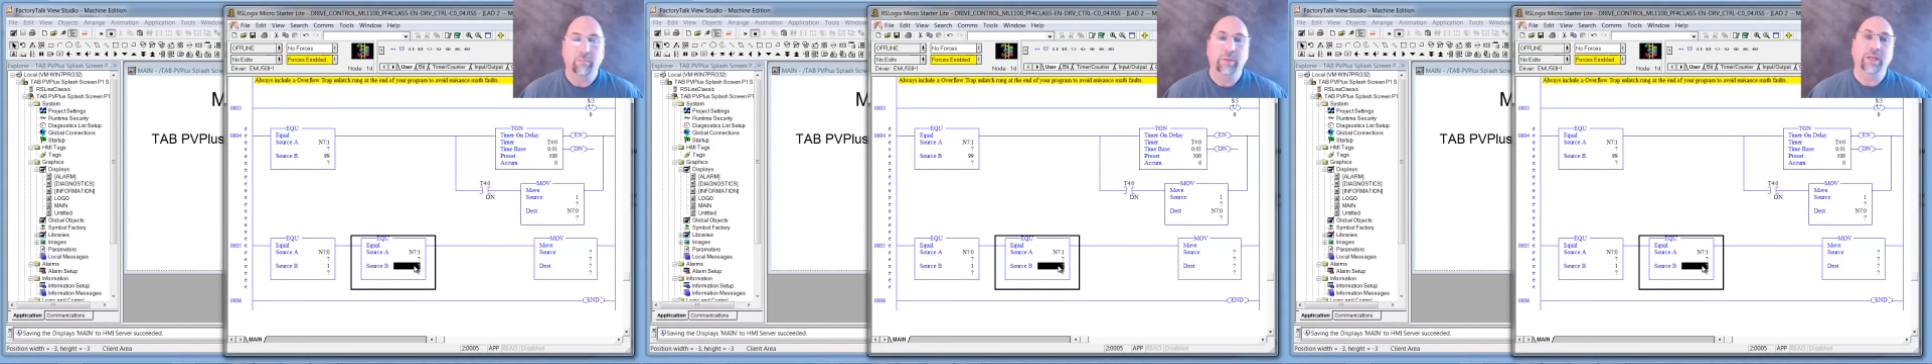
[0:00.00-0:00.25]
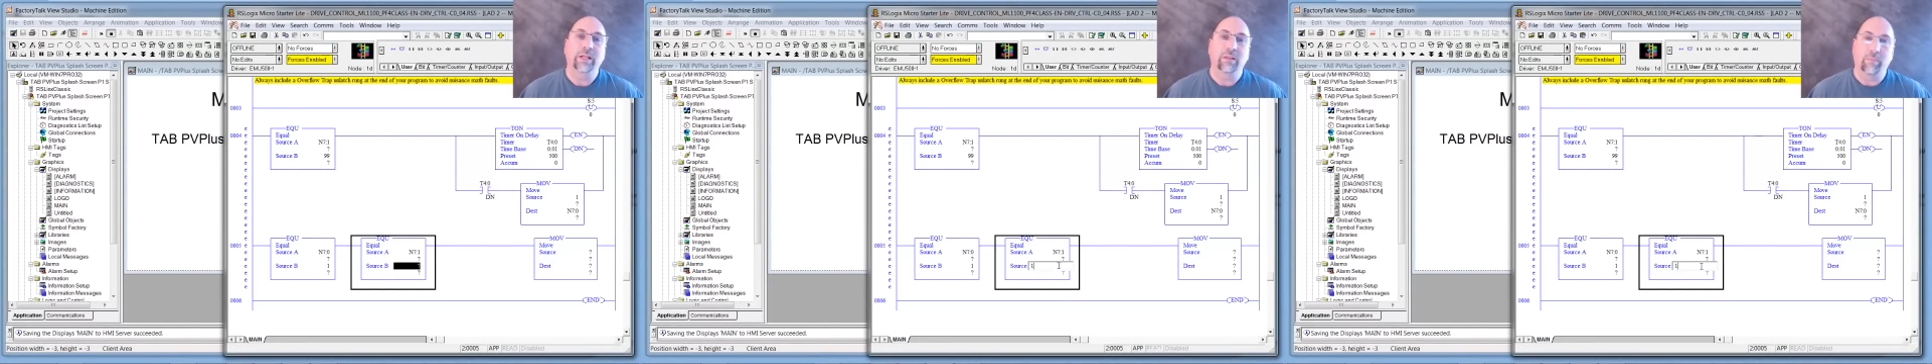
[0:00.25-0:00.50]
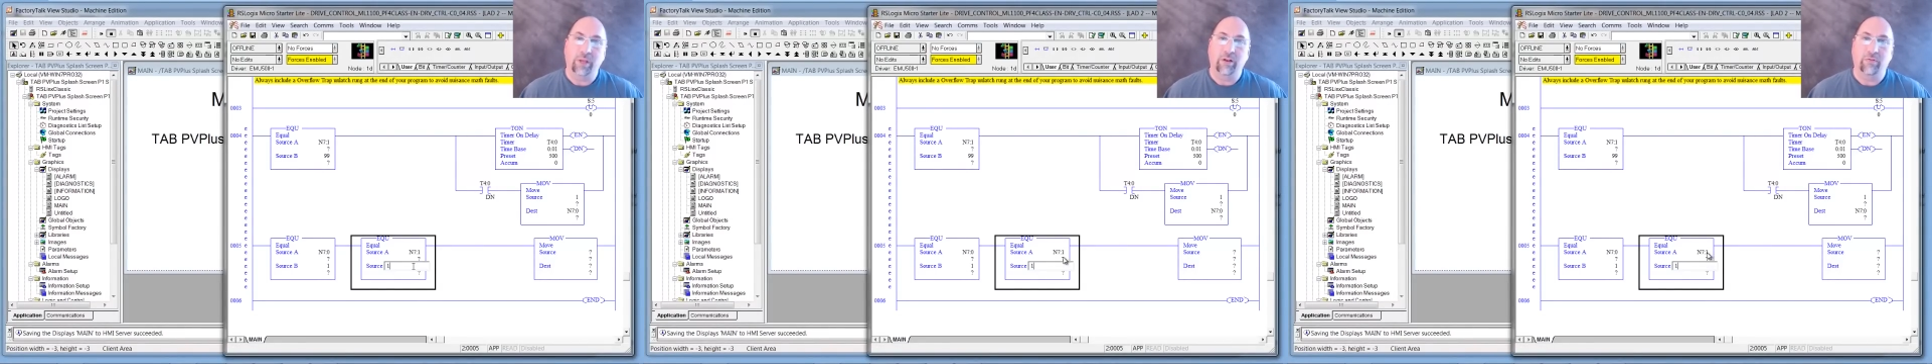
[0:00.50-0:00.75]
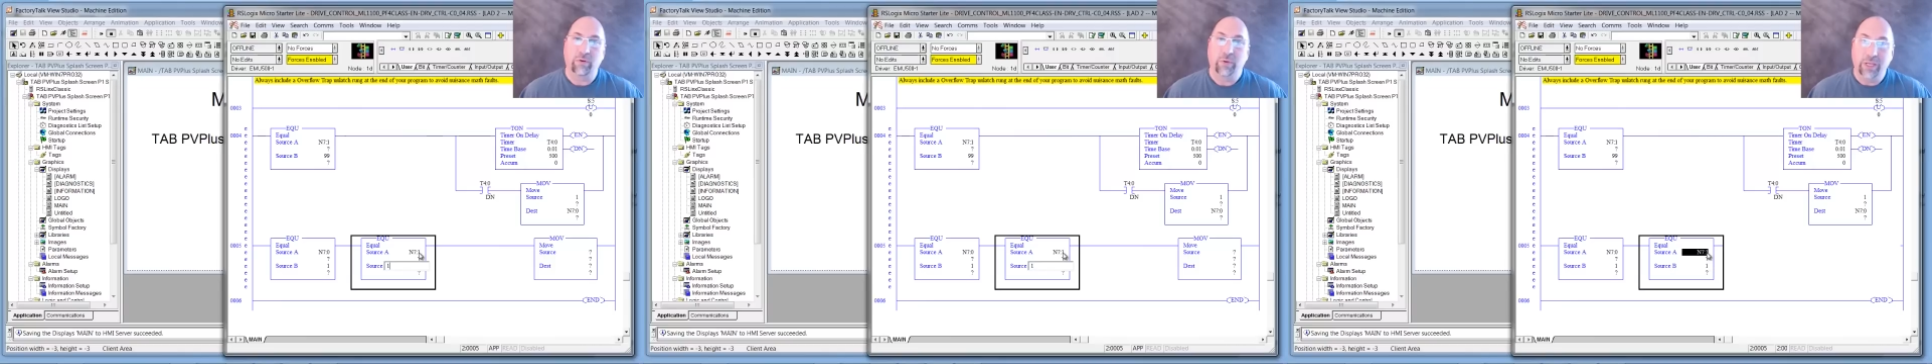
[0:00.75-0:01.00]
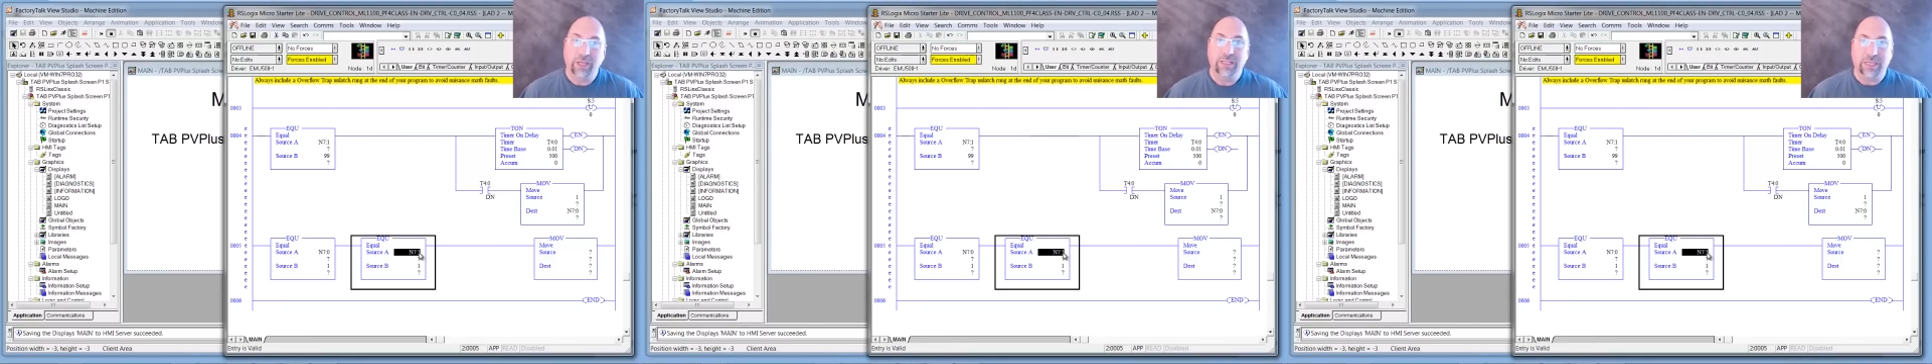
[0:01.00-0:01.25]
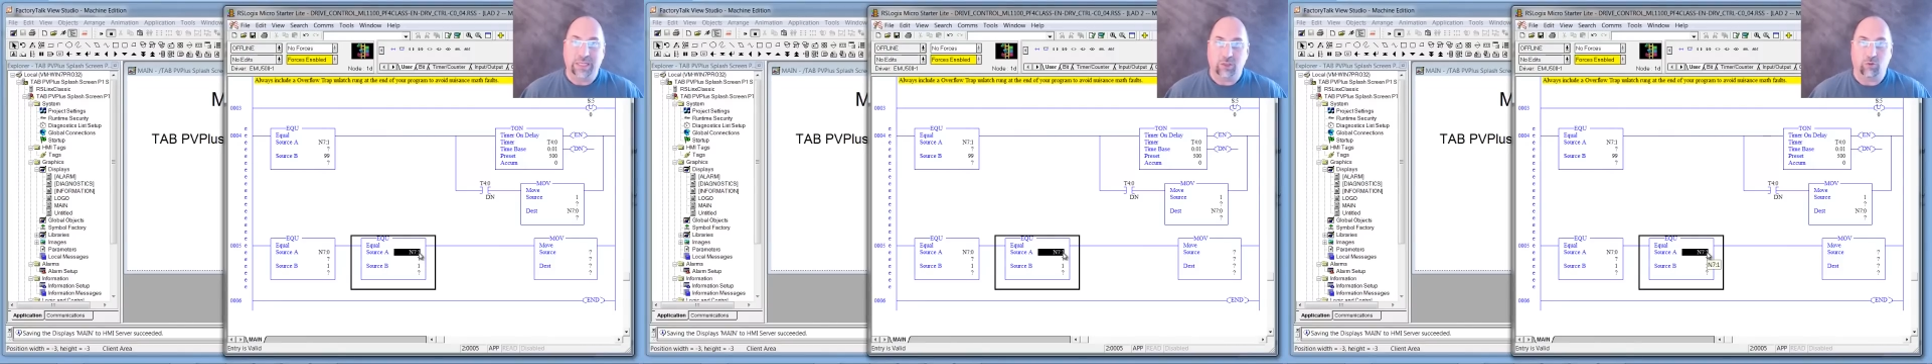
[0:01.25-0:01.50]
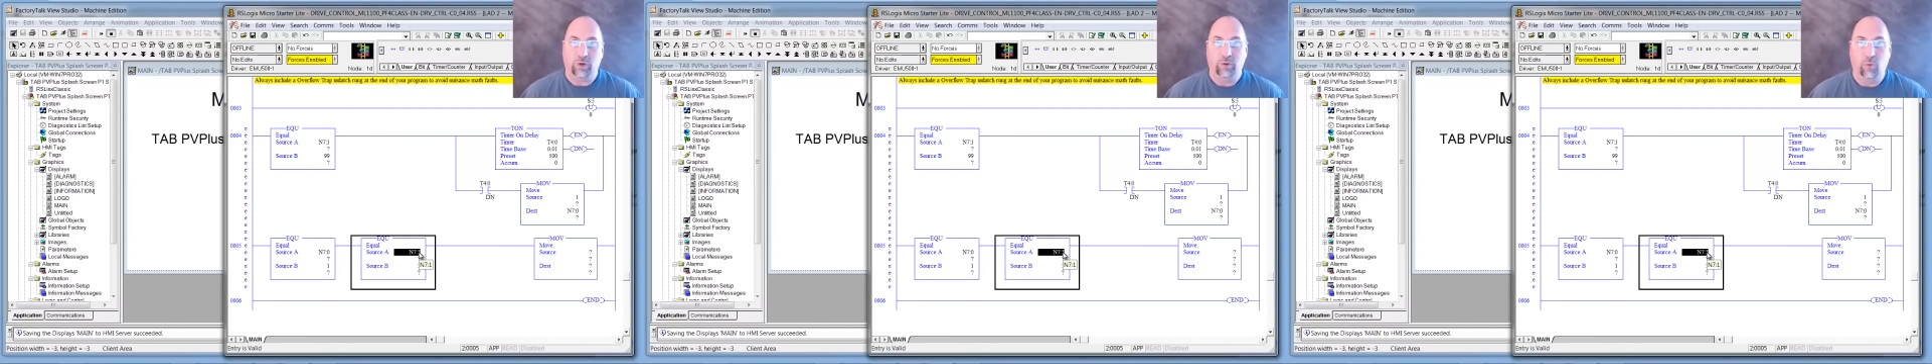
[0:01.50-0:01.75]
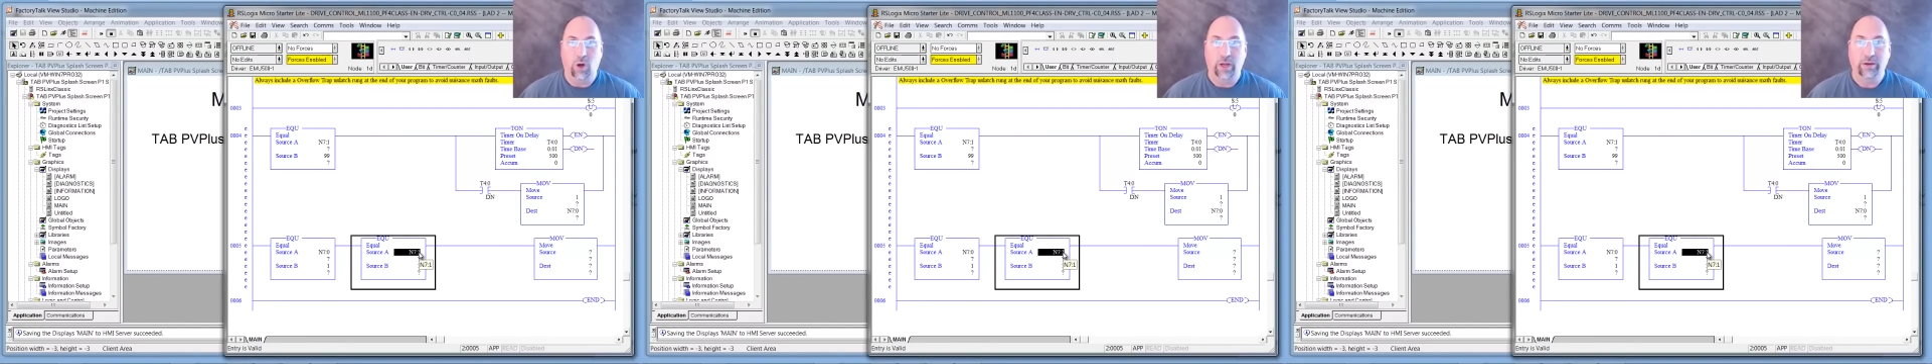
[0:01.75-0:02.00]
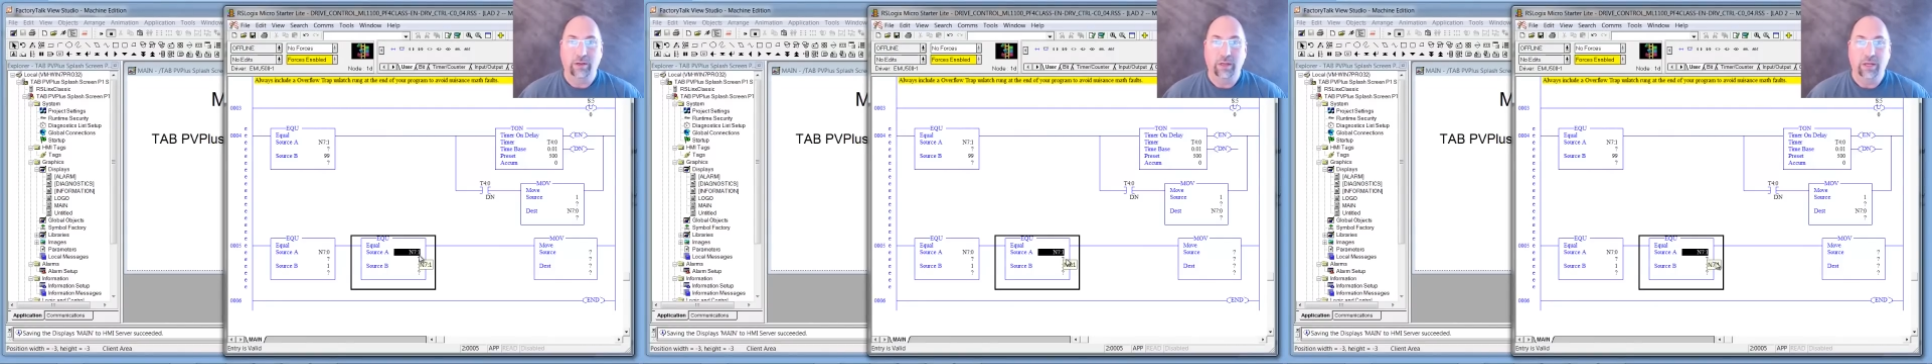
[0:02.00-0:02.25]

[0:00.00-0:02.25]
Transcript: meaning the panel view is at screen 1,